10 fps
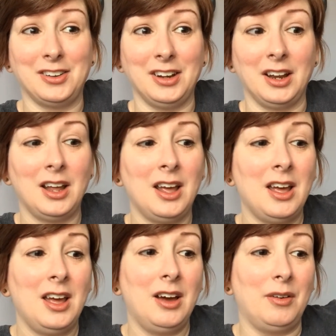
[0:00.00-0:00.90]
not good.
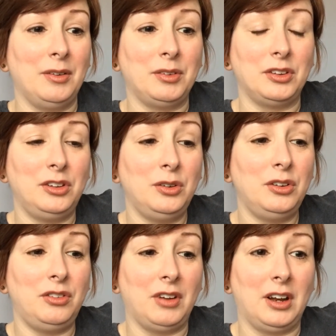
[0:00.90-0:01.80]
Owen was a
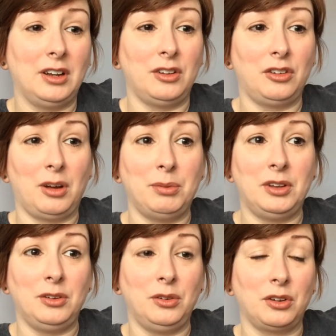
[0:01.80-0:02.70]
student. She found another
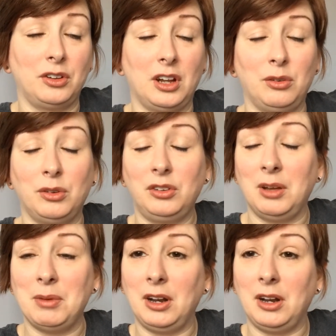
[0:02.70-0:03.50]
job that suits her schedule.